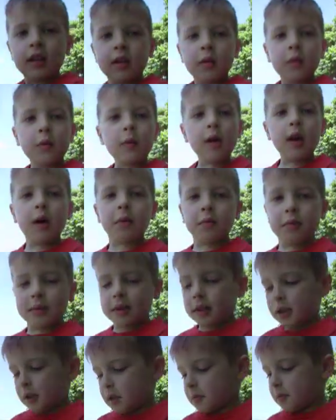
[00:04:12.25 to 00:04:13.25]
Well,
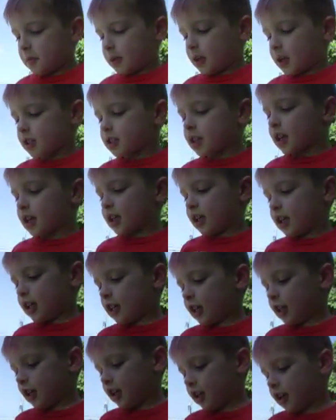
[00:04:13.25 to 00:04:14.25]
because
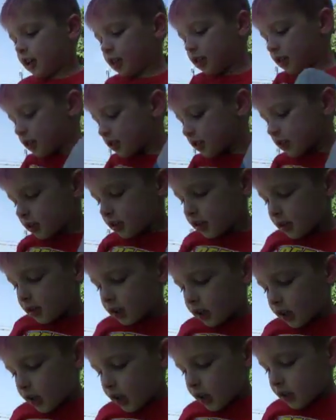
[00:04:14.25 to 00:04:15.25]

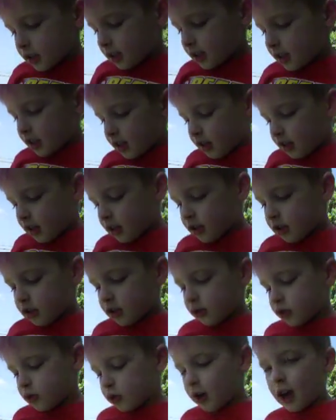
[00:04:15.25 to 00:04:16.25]
the
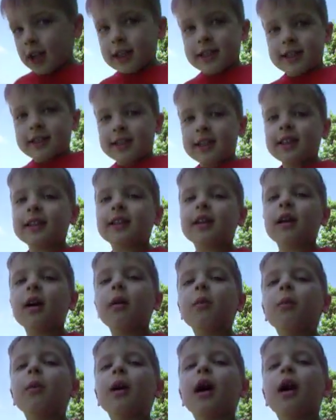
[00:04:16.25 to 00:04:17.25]
dried zinnia,
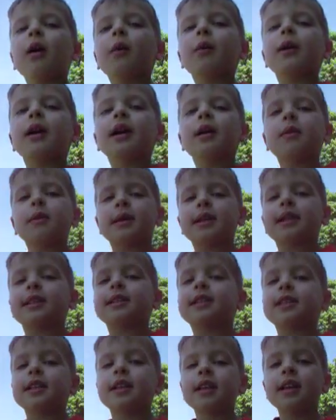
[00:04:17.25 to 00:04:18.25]
well, it
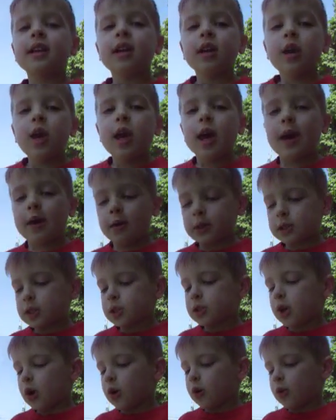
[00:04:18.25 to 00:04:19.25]
was
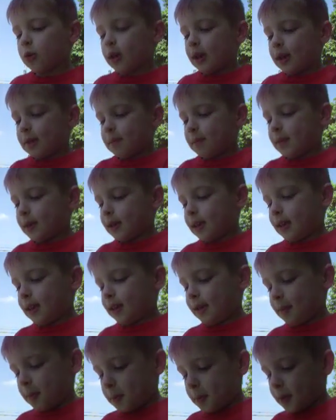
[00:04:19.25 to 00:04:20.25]
so great
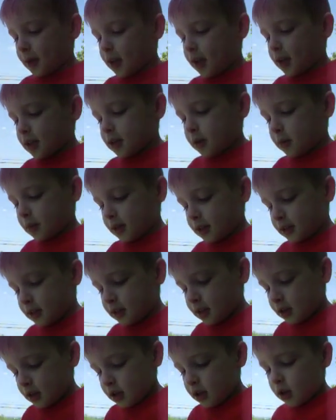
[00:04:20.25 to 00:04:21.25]
because it was
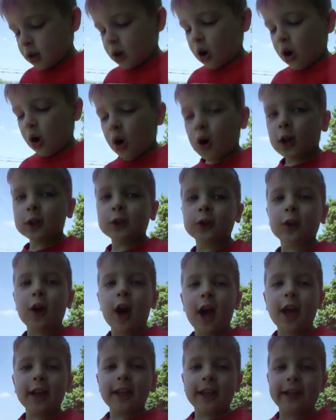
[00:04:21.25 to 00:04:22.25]
all
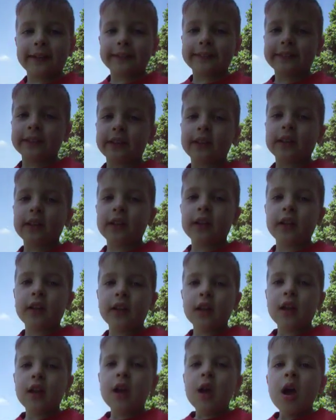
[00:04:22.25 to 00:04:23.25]
dried and
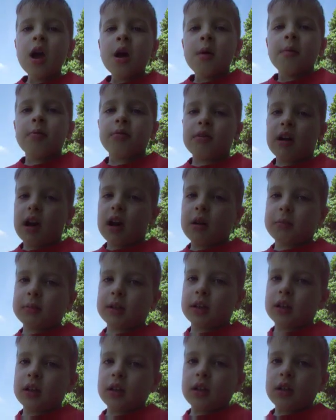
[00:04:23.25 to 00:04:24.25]

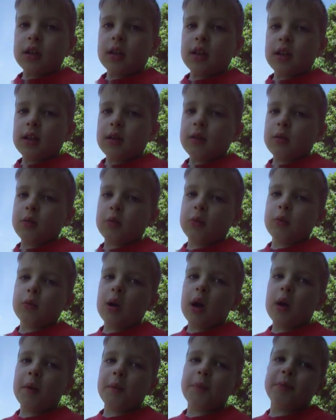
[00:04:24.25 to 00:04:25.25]
brown.
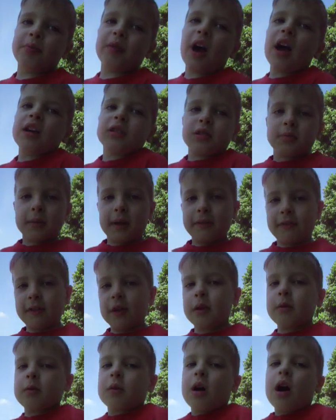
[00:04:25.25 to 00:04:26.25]
Well, brown's my
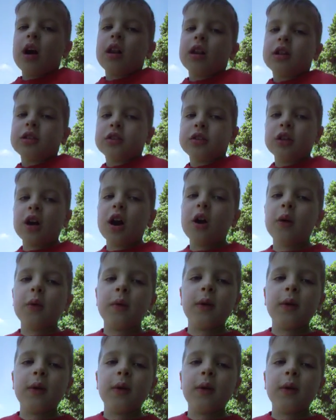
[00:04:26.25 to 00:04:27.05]
favorite color, so.